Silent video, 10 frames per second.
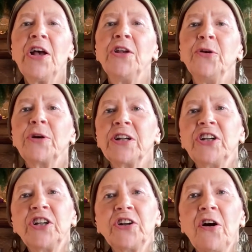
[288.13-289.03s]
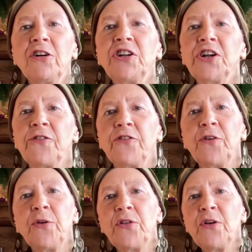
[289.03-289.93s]
You can charge it
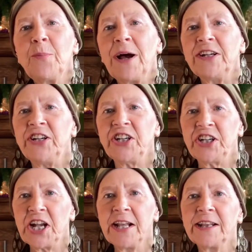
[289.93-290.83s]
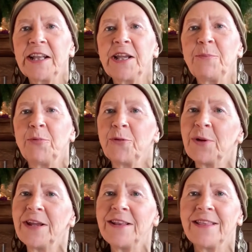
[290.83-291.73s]
further by gently
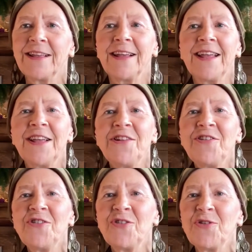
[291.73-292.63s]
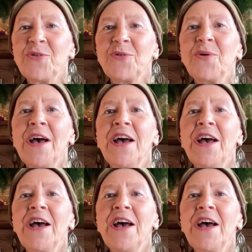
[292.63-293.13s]
breathing into